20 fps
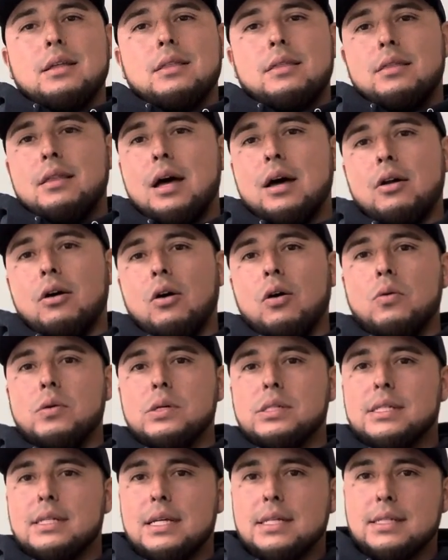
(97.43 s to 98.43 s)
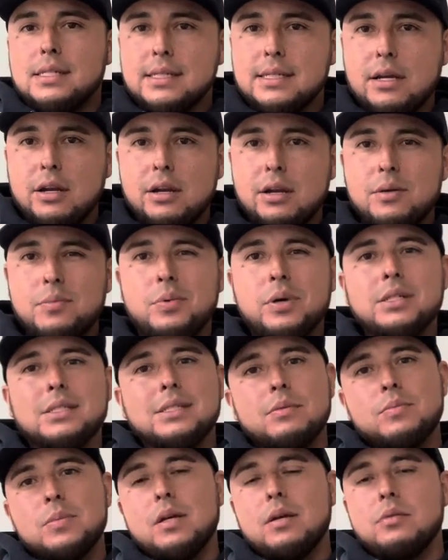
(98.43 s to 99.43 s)
Not always necessary, but
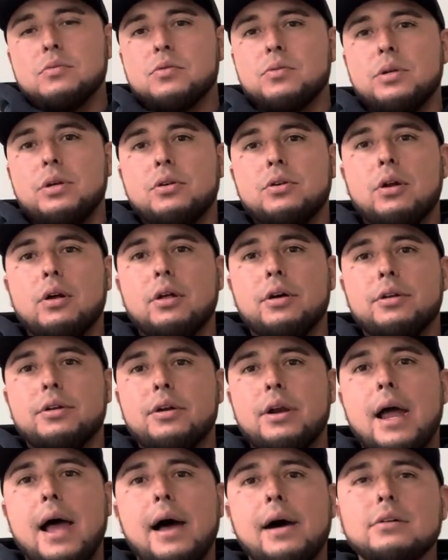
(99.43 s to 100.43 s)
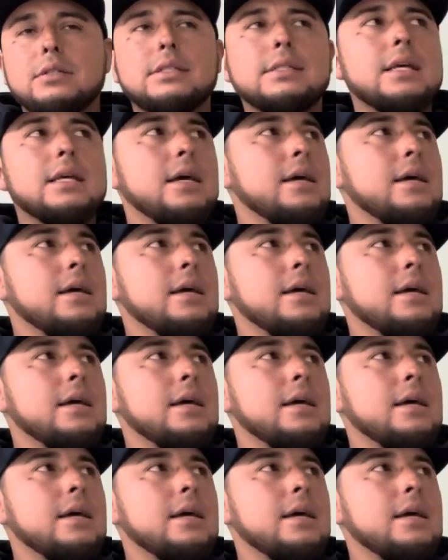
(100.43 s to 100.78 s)
sometimes when you crawl under a house,